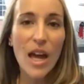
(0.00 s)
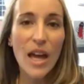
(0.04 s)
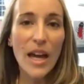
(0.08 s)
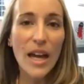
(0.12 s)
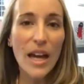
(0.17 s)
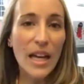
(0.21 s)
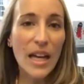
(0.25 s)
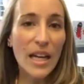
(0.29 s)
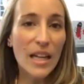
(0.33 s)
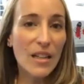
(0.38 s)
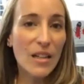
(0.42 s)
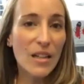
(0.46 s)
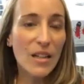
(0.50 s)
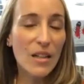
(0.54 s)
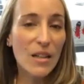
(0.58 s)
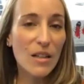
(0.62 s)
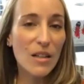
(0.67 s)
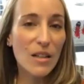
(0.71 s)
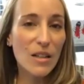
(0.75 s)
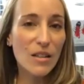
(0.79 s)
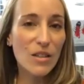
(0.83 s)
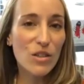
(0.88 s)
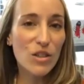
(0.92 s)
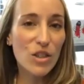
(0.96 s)
In
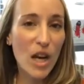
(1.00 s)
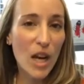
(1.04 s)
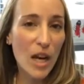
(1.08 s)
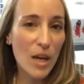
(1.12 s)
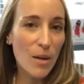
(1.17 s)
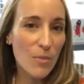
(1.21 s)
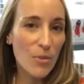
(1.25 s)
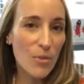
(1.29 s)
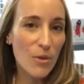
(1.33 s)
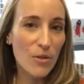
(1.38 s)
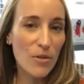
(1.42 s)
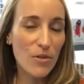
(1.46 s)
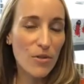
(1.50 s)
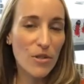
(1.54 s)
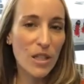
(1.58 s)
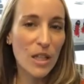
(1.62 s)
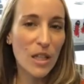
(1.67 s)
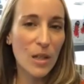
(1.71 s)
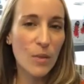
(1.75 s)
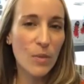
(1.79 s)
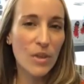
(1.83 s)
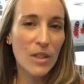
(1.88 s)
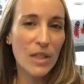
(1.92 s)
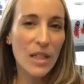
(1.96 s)
chambers,
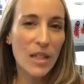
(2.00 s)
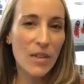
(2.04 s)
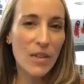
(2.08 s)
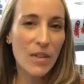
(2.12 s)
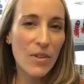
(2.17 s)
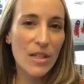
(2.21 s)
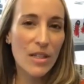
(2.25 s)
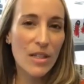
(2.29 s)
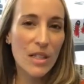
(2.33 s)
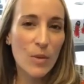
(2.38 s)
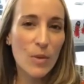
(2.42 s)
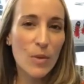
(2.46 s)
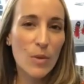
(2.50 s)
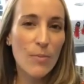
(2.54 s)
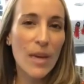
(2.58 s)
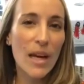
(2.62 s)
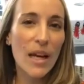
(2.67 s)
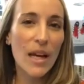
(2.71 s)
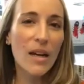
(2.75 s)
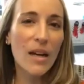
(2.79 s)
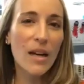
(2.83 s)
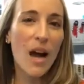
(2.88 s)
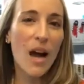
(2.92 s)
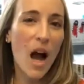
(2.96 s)
he would
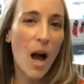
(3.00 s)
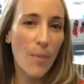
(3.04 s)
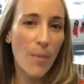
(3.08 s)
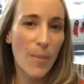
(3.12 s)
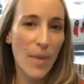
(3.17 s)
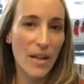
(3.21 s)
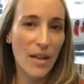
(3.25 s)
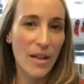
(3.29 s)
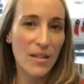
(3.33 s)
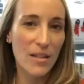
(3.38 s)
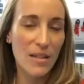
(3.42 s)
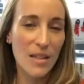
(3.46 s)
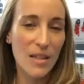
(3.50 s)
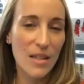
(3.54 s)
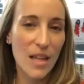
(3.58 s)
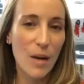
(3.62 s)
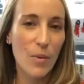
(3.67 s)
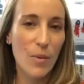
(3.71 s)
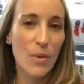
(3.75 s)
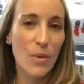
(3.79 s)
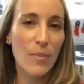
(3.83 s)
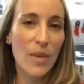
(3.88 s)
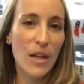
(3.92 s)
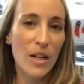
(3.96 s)
make comments
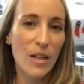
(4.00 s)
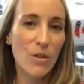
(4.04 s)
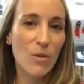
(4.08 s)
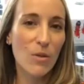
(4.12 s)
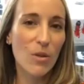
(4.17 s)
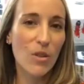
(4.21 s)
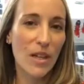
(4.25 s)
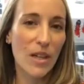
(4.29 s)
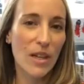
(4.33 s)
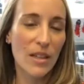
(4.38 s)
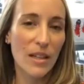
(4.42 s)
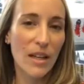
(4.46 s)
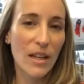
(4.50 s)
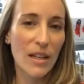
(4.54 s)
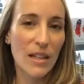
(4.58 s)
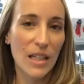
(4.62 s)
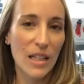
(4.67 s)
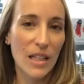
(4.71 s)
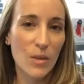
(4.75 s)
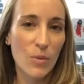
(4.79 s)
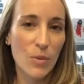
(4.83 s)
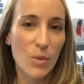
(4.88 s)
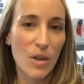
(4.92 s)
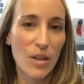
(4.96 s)
that would make you think that
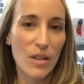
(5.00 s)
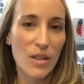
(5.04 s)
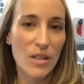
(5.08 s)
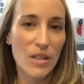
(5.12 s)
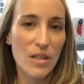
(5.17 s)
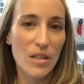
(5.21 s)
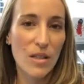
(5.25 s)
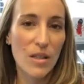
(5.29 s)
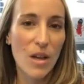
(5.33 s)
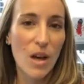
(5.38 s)
he was